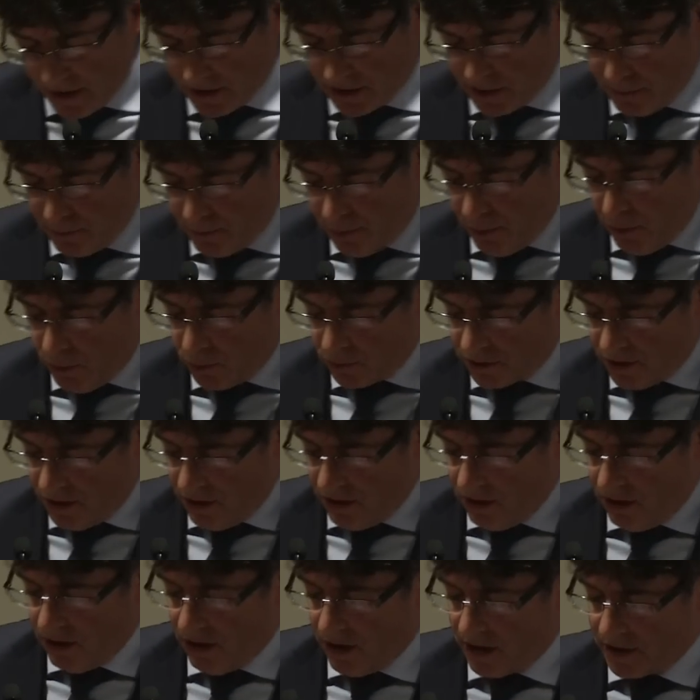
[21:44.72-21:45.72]
has imposed
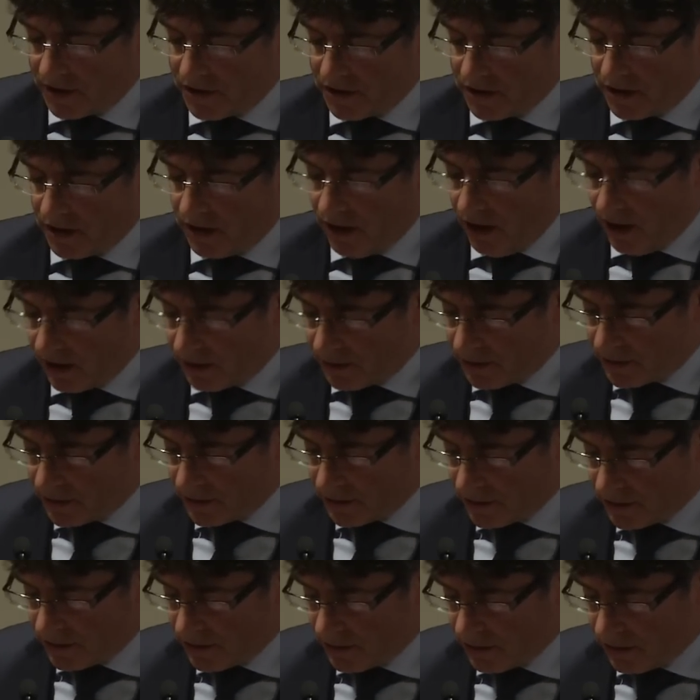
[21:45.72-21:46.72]
harsh
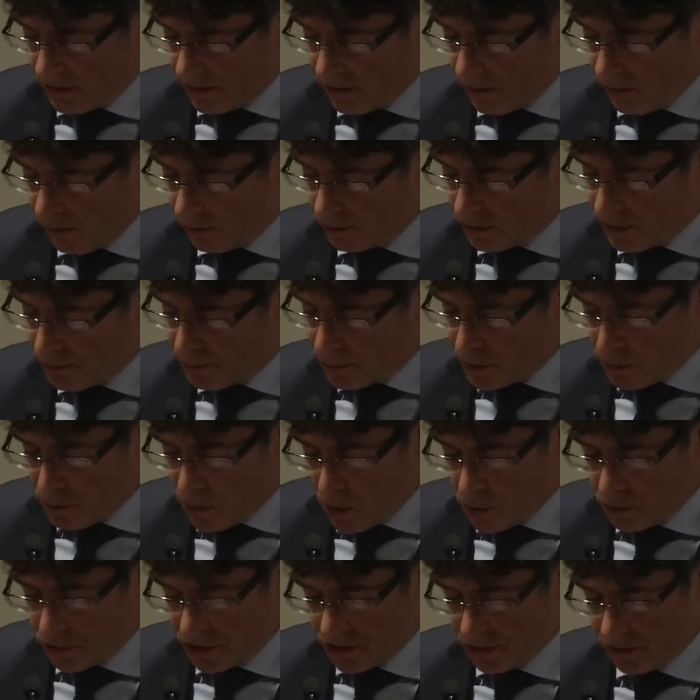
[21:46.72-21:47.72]
cuts on the
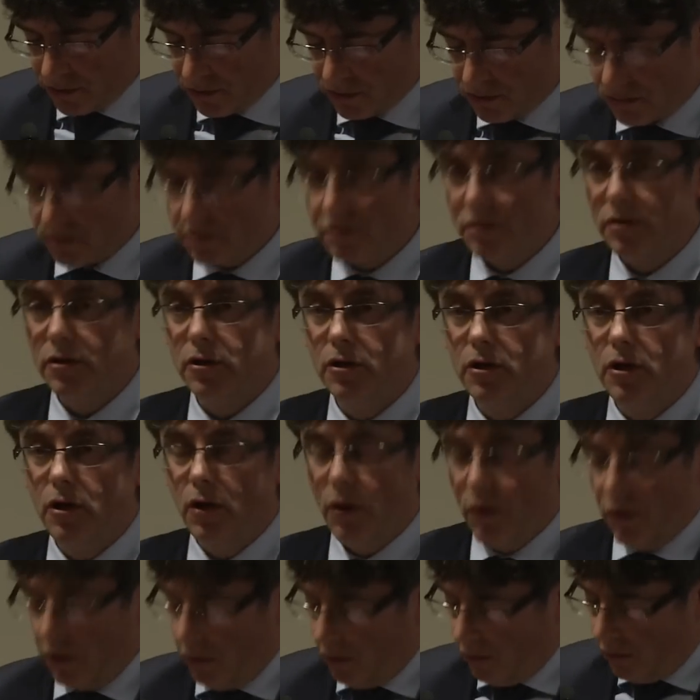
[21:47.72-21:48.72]
promotion
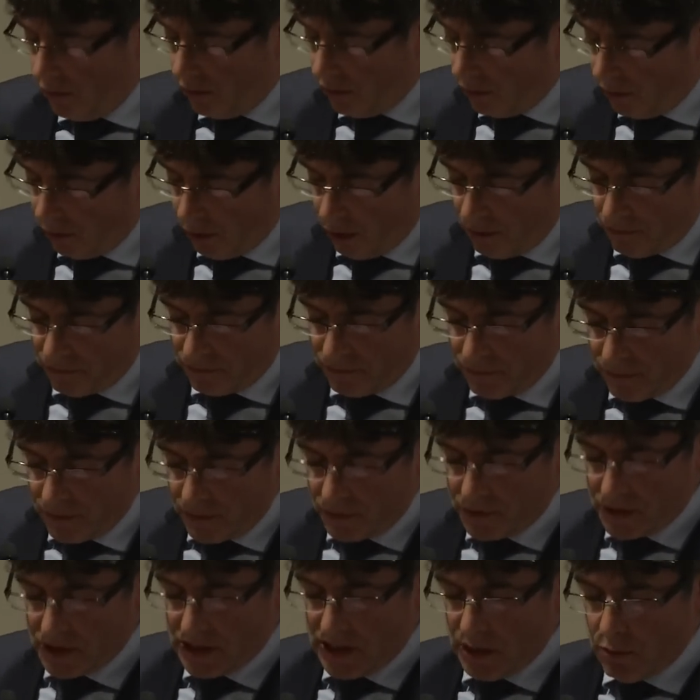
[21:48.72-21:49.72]

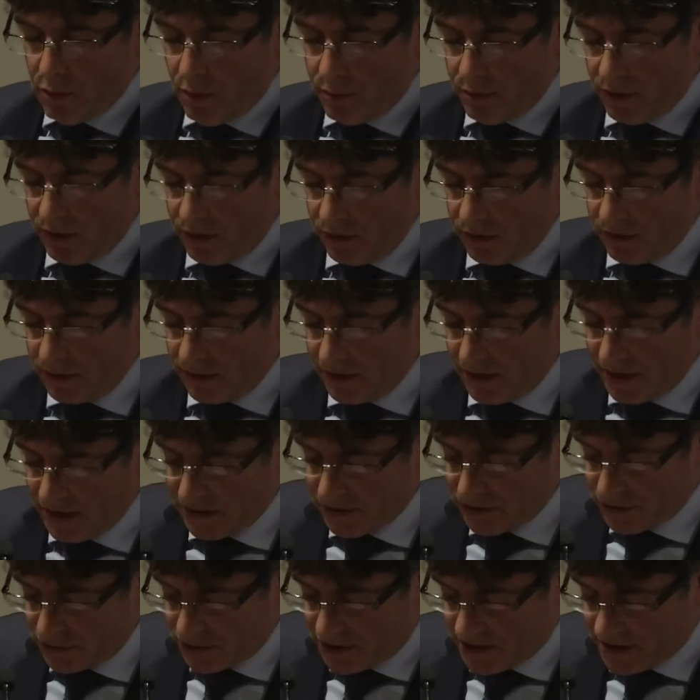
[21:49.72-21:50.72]
of renewable
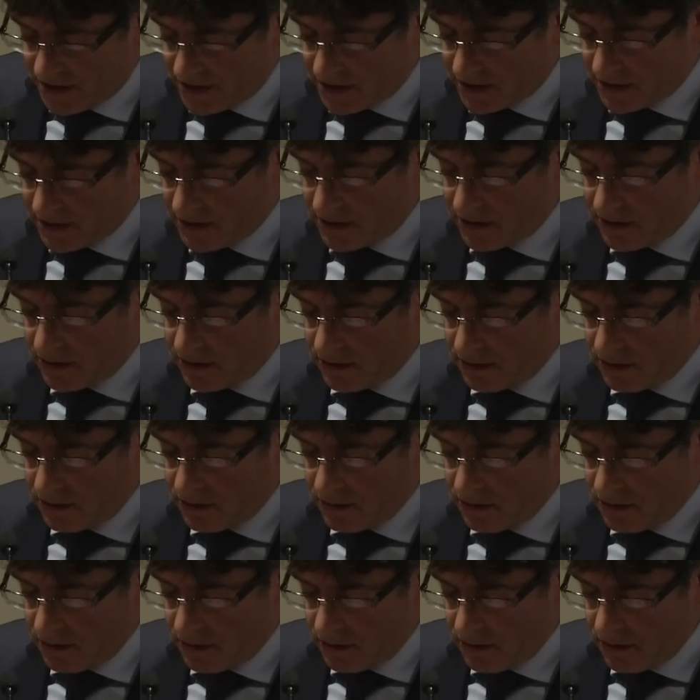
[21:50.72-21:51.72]
energies.
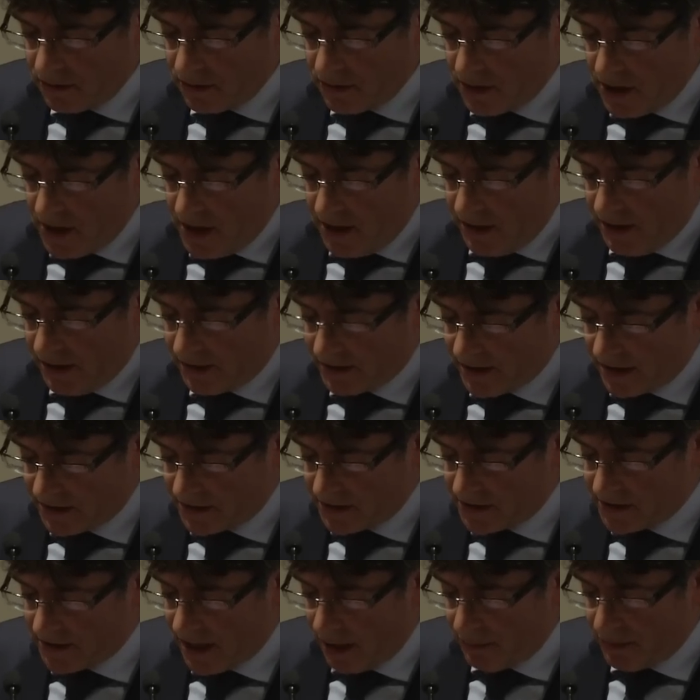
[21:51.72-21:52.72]
It
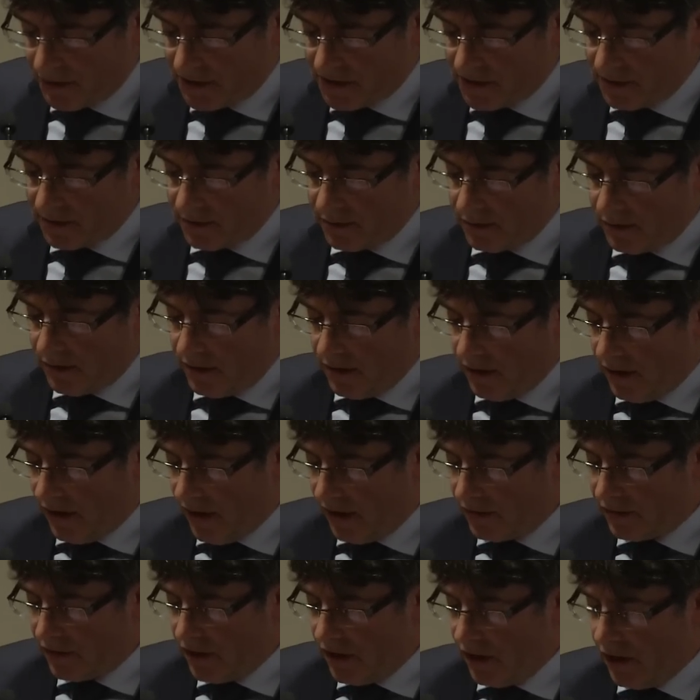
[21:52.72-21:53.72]
has established
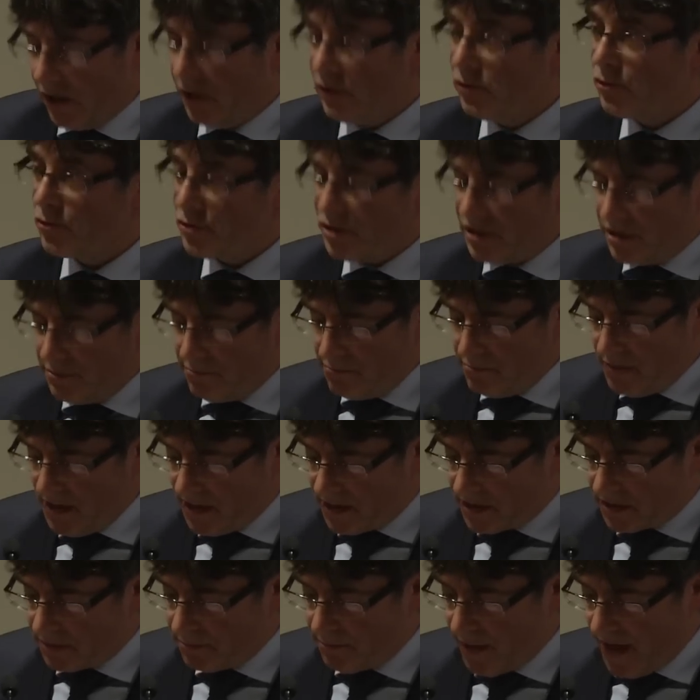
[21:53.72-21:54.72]
an energy
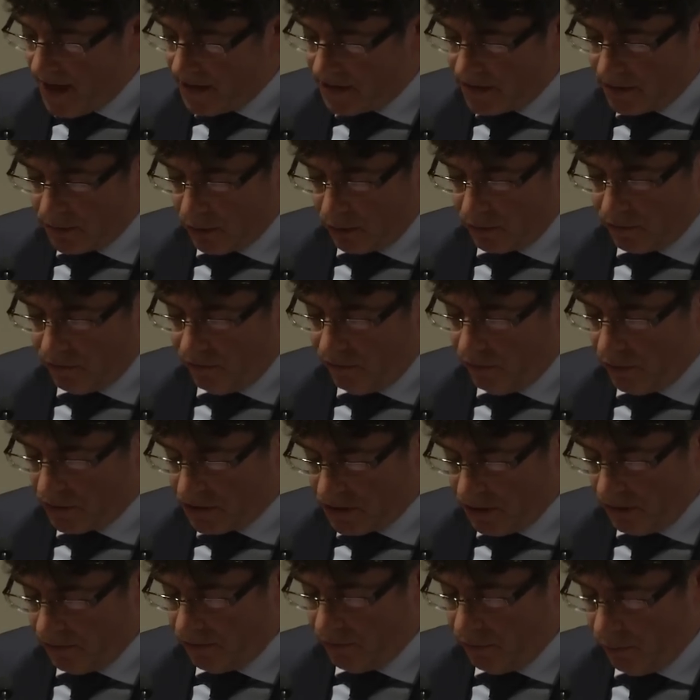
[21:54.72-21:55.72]
mix based on
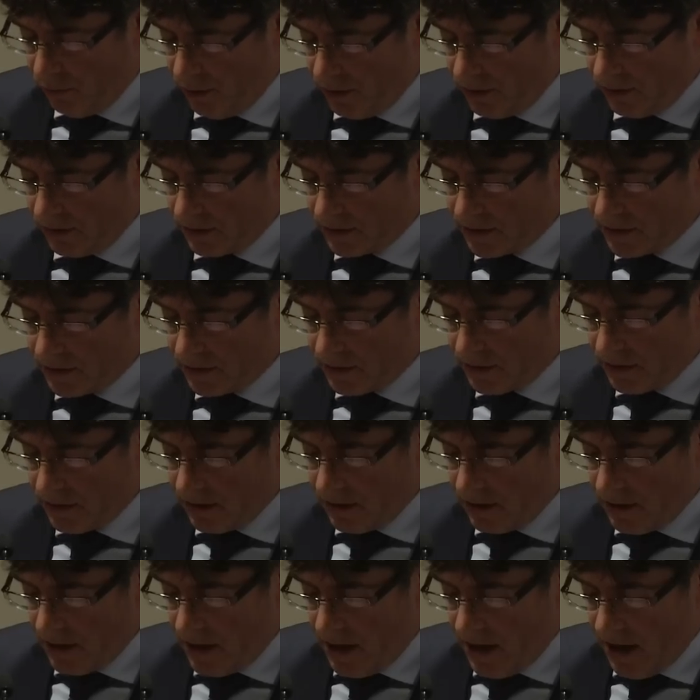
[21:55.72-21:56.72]
fossil fuels
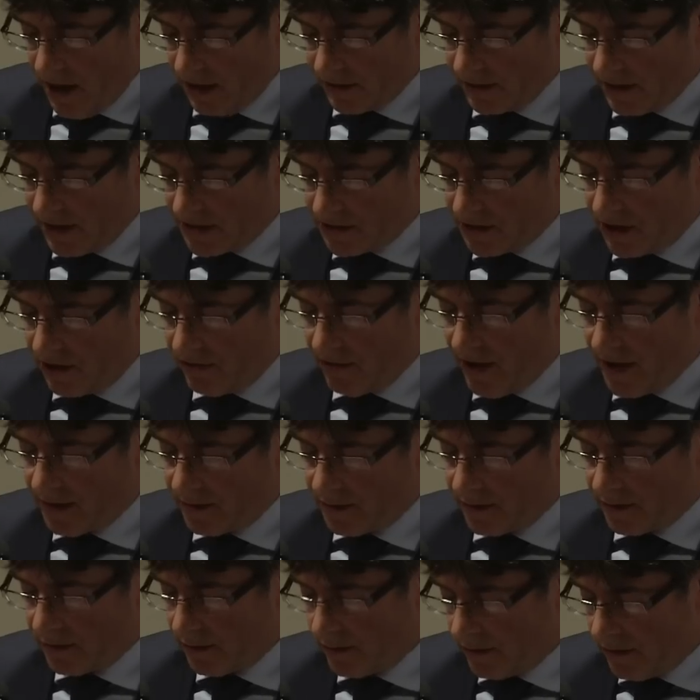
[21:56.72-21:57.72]
and has
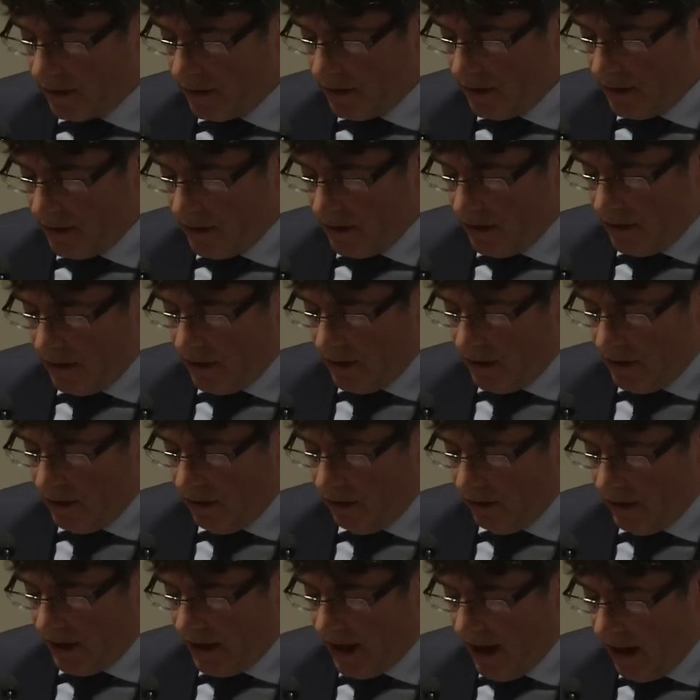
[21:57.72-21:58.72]
created
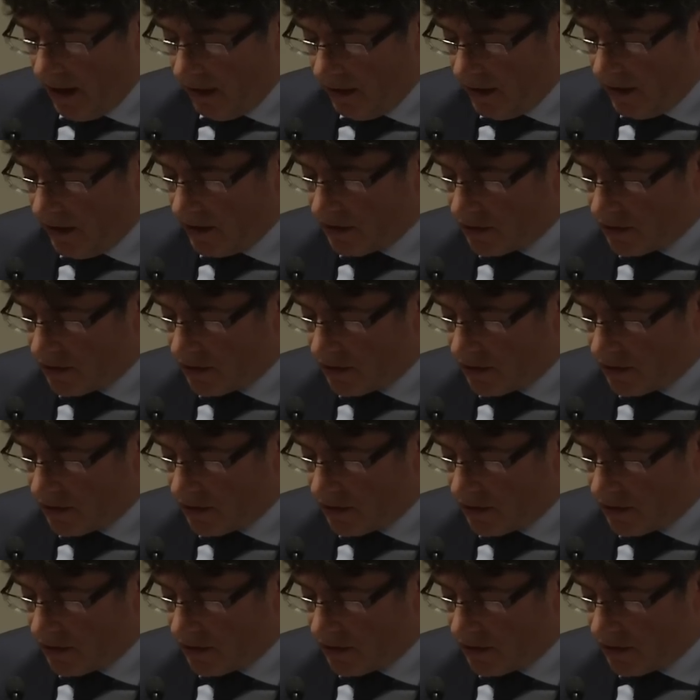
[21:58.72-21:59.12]
legal